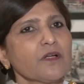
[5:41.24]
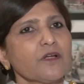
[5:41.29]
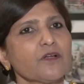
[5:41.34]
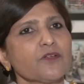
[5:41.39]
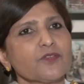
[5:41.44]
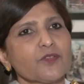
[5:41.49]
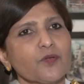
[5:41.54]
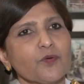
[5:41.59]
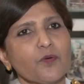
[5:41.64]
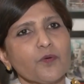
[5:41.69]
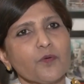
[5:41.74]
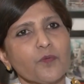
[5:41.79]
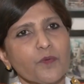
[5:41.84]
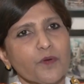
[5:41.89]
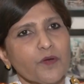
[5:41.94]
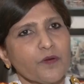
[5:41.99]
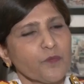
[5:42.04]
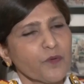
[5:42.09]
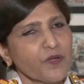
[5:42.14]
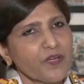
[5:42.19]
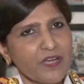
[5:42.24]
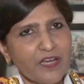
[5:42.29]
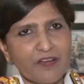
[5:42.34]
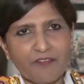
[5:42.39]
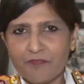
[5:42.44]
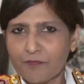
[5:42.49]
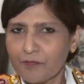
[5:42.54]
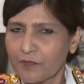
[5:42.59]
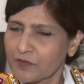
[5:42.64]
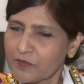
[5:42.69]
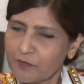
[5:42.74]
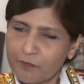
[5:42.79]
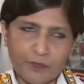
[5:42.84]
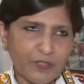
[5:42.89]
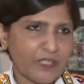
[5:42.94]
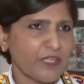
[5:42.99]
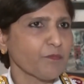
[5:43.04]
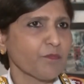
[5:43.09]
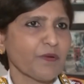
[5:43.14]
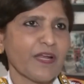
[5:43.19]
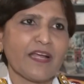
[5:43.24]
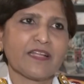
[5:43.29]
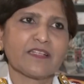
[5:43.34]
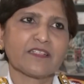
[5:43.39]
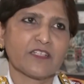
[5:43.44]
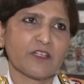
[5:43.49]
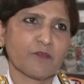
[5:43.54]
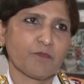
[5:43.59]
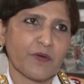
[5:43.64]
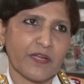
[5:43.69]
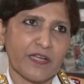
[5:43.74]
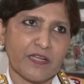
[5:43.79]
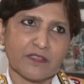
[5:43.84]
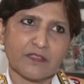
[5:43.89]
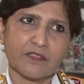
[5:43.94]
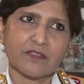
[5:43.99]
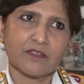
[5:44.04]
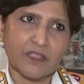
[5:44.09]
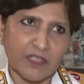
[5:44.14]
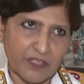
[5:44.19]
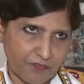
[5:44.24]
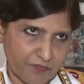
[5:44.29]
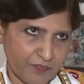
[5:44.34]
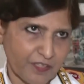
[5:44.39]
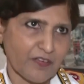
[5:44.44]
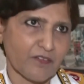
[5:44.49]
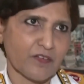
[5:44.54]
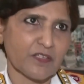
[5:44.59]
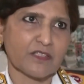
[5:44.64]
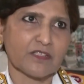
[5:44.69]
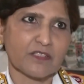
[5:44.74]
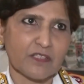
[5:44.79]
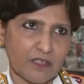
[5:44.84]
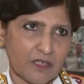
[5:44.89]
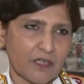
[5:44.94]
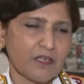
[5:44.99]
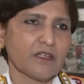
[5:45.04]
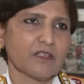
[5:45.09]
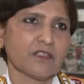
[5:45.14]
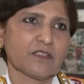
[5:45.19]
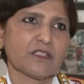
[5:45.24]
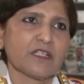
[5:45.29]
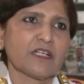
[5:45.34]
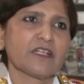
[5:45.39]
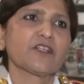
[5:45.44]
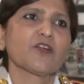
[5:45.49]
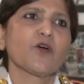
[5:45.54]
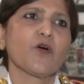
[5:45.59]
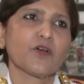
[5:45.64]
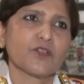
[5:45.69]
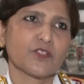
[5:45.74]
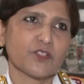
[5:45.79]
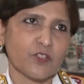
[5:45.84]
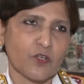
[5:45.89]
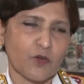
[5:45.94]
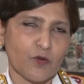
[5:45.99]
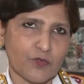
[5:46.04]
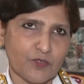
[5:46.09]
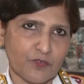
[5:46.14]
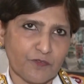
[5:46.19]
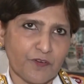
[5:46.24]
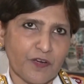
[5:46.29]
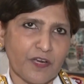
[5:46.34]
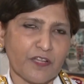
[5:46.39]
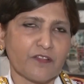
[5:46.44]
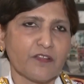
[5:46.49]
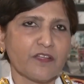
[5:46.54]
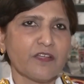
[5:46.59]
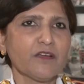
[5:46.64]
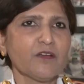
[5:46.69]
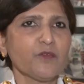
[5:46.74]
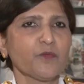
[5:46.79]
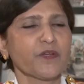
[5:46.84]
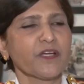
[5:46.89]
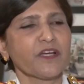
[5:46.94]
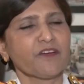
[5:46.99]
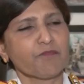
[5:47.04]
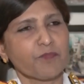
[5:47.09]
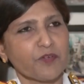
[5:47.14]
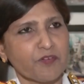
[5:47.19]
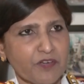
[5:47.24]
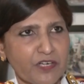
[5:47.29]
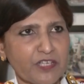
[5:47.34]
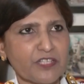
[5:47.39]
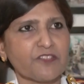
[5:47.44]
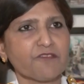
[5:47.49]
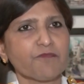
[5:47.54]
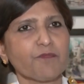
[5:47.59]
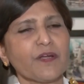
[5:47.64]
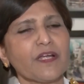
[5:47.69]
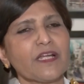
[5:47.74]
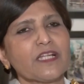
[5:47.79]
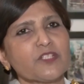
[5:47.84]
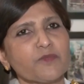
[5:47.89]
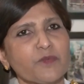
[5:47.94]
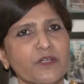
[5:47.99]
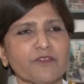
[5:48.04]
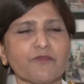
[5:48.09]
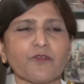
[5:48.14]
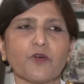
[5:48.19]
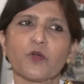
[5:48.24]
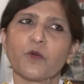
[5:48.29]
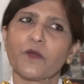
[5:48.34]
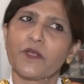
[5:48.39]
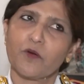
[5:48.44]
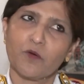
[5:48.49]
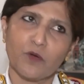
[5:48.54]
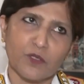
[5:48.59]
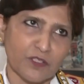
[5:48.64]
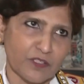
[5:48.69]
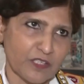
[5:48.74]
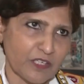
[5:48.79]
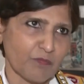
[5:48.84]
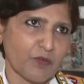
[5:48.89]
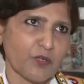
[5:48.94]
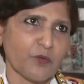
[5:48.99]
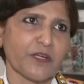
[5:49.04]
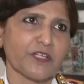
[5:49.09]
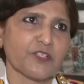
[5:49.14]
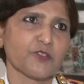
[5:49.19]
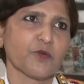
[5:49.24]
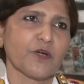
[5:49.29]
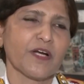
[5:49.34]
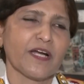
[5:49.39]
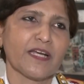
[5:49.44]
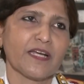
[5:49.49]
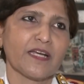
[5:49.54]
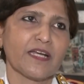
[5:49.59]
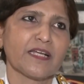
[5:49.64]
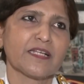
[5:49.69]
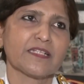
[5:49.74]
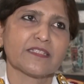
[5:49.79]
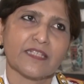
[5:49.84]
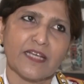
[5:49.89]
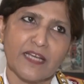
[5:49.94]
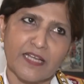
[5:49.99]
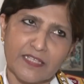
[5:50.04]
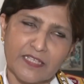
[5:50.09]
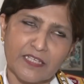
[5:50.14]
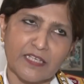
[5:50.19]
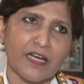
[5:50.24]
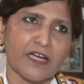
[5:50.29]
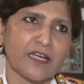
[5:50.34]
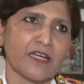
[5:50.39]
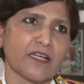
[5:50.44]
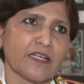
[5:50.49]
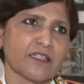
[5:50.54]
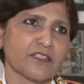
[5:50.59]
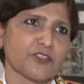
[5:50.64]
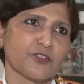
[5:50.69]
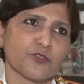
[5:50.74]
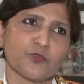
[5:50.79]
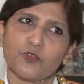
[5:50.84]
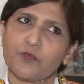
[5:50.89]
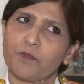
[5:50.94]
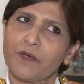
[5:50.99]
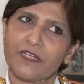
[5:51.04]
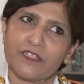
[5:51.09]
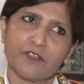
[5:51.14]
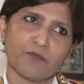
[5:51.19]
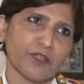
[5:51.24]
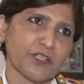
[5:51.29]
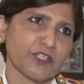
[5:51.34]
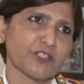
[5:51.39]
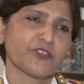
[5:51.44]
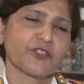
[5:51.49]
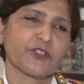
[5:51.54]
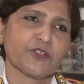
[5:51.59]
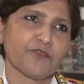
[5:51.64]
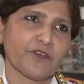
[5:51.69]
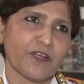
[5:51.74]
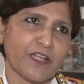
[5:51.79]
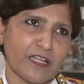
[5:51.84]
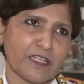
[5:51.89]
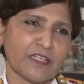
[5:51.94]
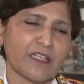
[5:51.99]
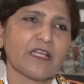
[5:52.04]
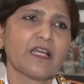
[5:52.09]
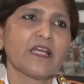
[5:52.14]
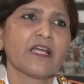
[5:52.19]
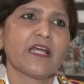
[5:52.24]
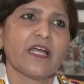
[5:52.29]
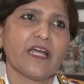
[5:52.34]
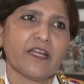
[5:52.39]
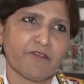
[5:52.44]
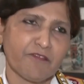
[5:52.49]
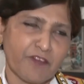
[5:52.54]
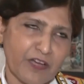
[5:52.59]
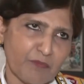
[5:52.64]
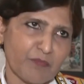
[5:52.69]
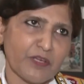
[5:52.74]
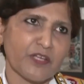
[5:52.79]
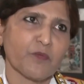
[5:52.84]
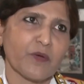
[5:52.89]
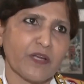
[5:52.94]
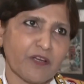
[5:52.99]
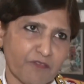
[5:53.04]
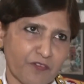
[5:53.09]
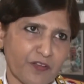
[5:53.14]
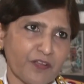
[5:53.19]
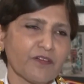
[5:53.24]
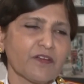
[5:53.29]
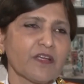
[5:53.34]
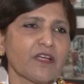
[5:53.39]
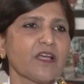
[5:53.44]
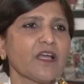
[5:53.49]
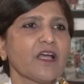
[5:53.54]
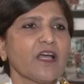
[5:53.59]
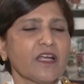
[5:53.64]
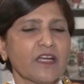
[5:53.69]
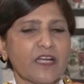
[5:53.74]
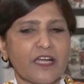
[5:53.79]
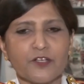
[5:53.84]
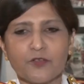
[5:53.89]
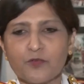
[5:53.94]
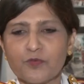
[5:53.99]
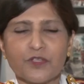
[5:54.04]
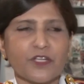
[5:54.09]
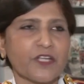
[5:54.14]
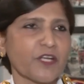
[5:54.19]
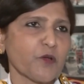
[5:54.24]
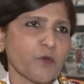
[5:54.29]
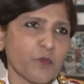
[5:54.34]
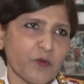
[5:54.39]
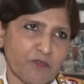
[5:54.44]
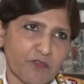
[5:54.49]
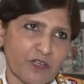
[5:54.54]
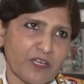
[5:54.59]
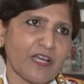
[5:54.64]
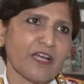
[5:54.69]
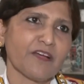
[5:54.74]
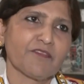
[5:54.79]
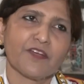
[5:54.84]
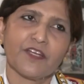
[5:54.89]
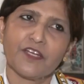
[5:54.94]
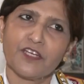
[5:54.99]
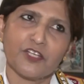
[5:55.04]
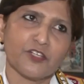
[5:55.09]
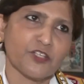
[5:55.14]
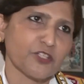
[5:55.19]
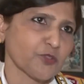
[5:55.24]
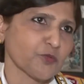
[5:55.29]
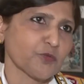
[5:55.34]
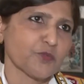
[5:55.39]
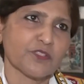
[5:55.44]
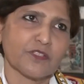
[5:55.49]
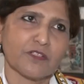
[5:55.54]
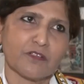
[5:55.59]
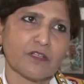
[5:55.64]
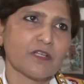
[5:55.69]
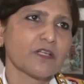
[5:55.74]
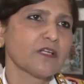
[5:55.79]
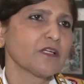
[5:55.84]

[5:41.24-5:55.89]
So we have many plans in place if there is a sudden onslaught of anything. We have preventive plans. We are following all the WHO guidelines and the guidelines issued by the Ministry of Health and Family Welfare. And I don't think we will have any issues in,